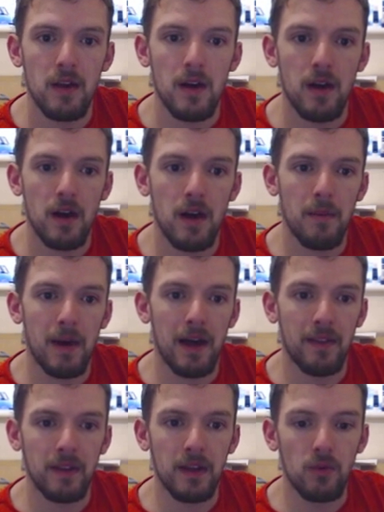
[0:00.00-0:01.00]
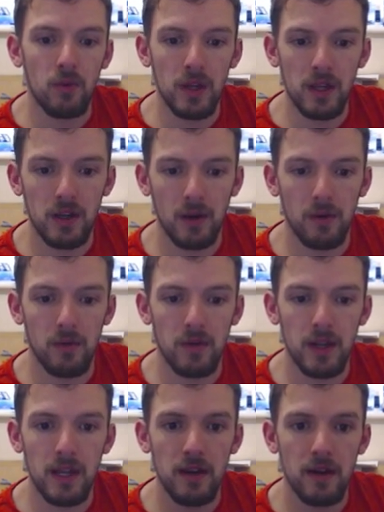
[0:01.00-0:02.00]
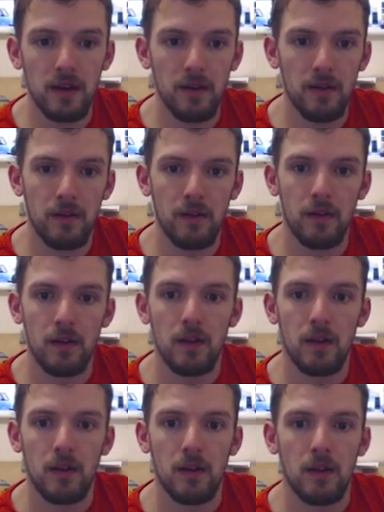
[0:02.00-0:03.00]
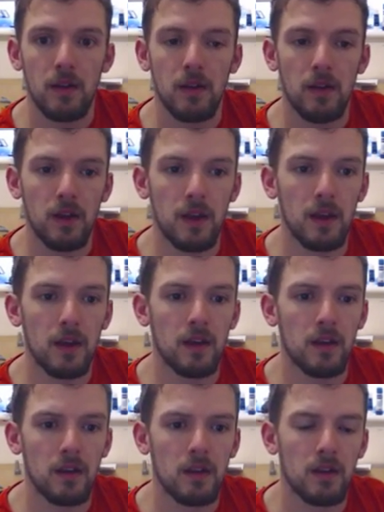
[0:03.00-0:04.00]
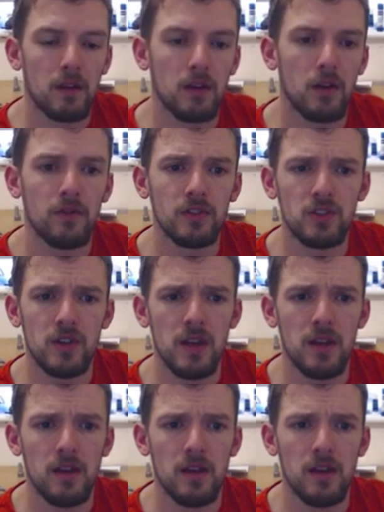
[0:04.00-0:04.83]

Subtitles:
at the Rico Arena in Coventry.